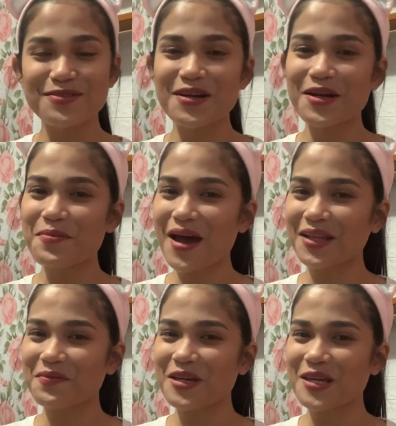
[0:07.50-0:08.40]
Welcome
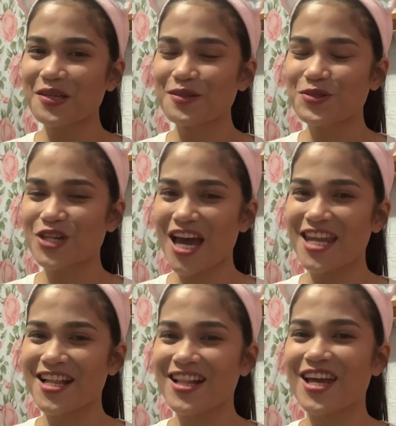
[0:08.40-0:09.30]
back to my YouTube
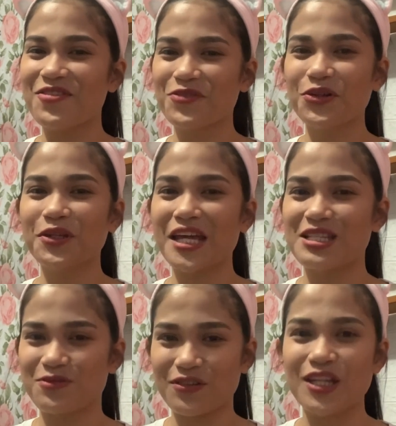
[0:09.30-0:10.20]
channel, and for
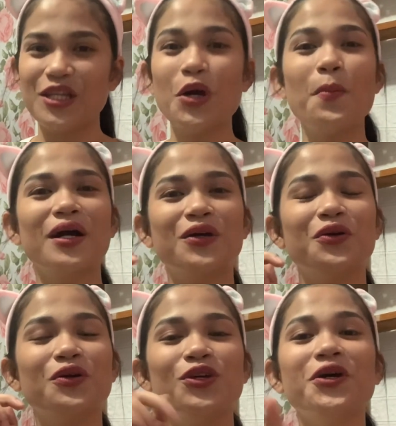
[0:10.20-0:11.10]
today's video,
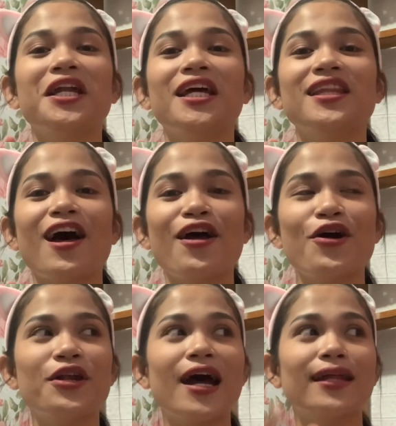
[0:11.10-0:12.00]
mag-Q&A
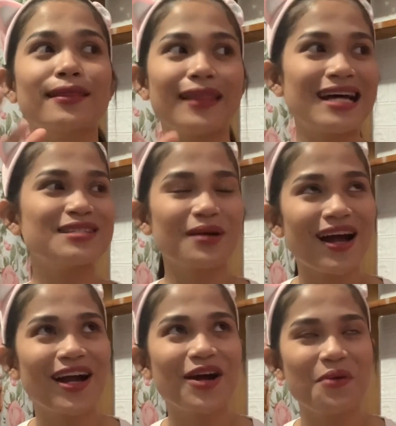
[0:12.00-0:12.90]
tayo na at last
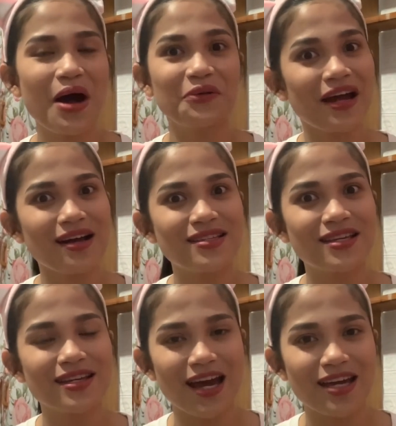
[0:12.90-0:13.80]
magagawa ko na
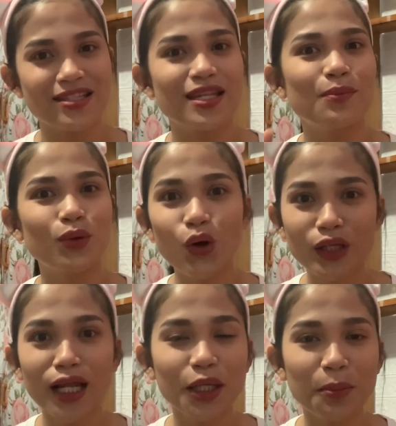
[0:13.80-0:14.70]
kasi guys, nabulok
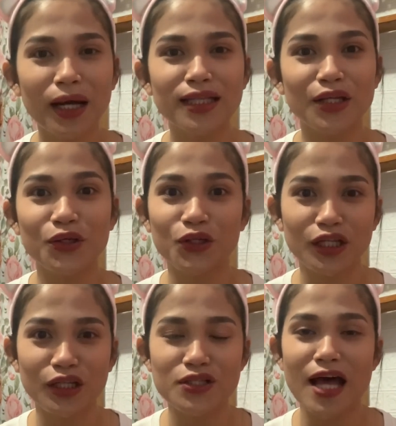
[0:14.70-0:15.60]
na lang yung mga tanong
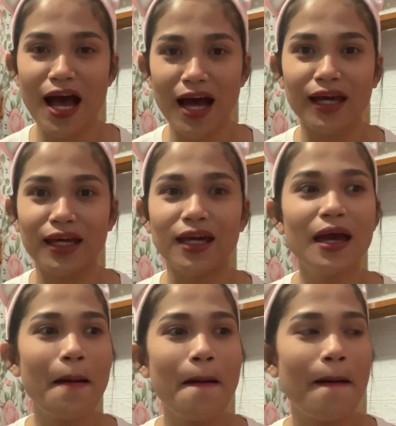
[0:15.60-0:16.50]
niyo dito sa aking
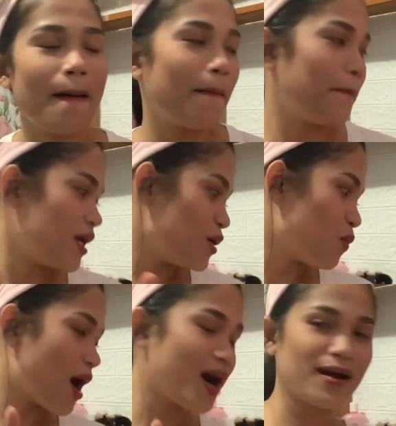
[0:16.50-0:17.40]

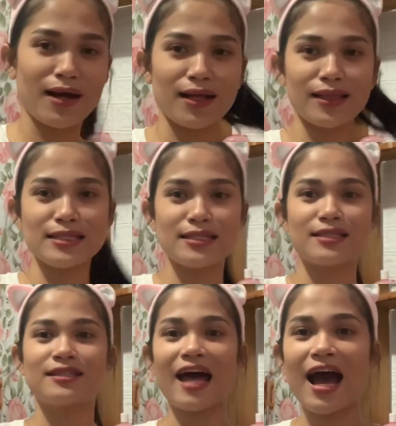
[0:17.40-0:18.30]
mahiwagang
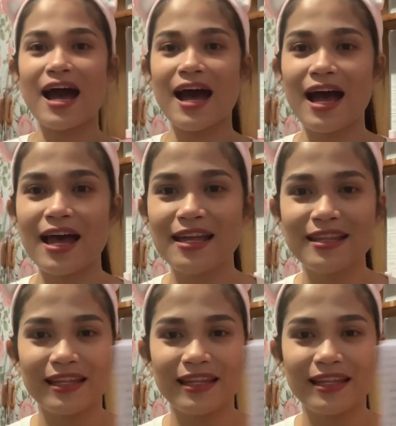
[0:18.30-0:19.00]
listahan